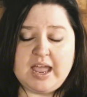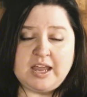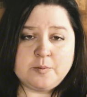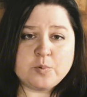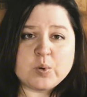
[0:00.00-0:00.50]

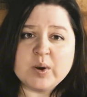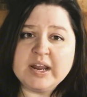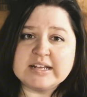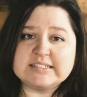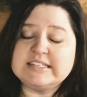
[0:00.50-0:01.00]
and a
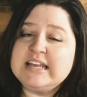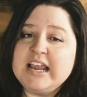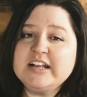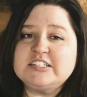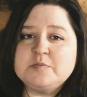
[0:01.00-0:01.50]
prince
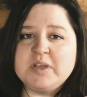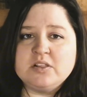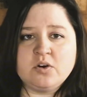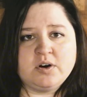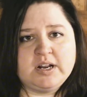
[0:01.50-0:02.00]
needs to be
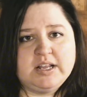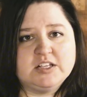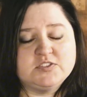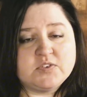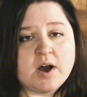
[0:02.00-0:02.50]
learning
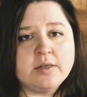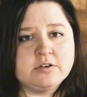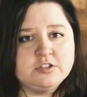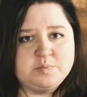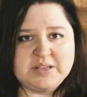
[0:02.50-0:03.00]
his
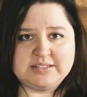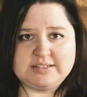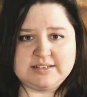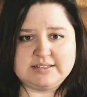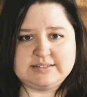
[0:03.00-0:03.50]
father's
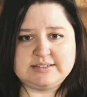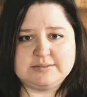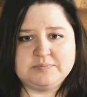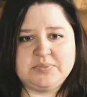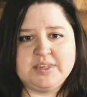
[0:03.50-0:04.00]
business.